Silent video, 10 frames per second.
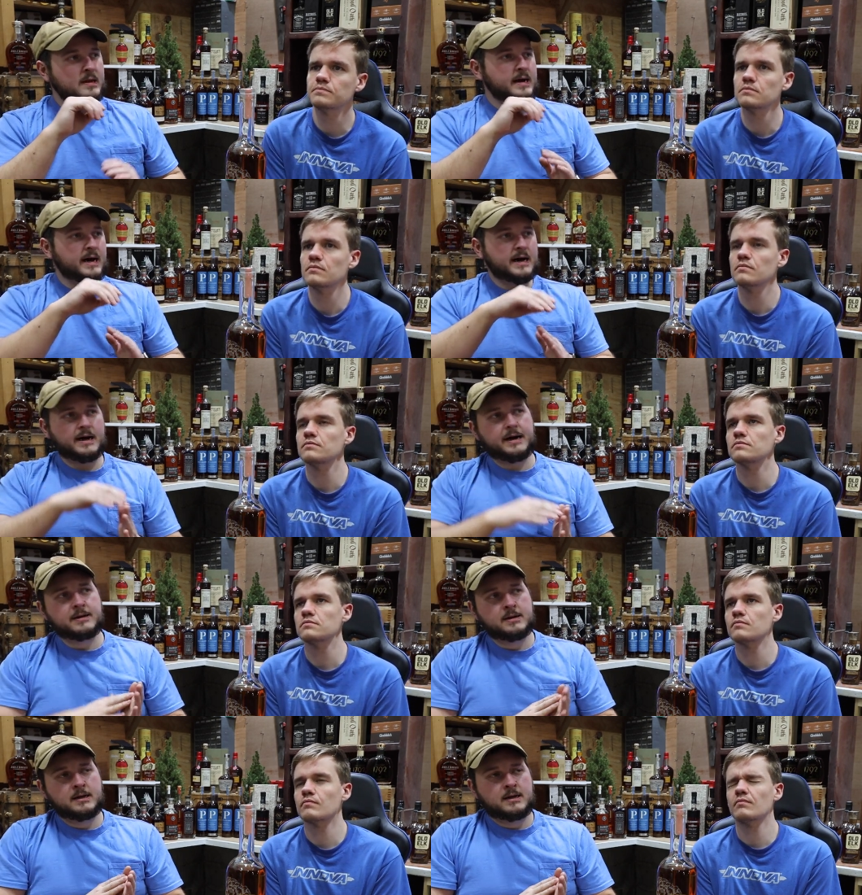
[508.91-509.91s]
Speaker 1: Uh,
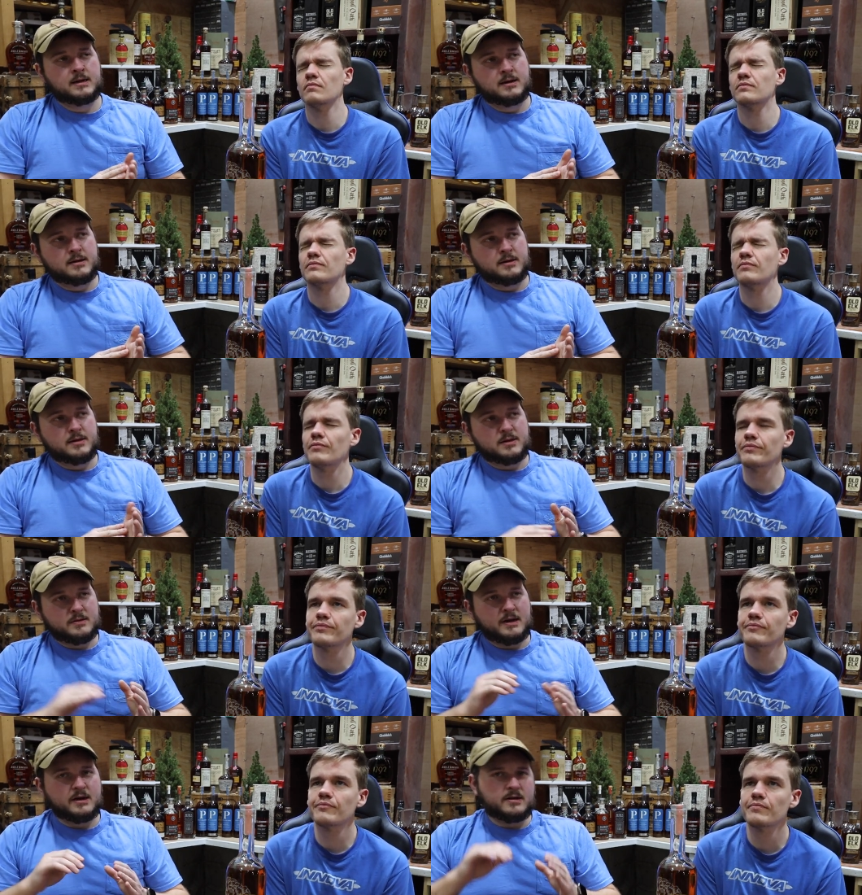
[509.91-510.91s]

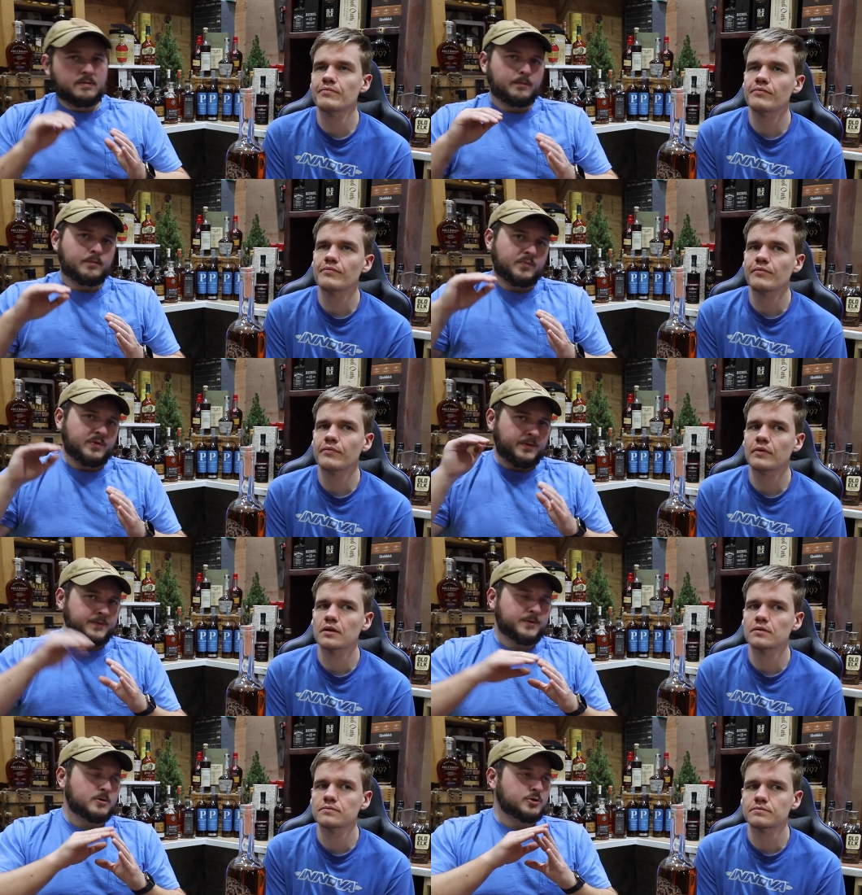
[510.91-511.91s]
kind of the
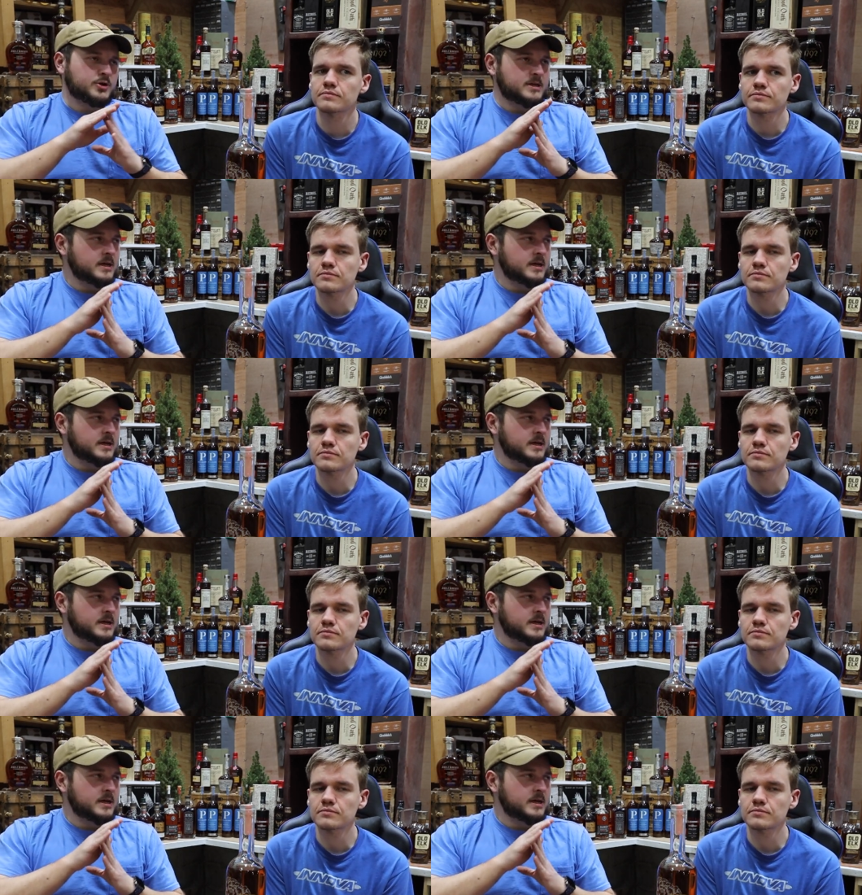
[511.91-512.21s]
first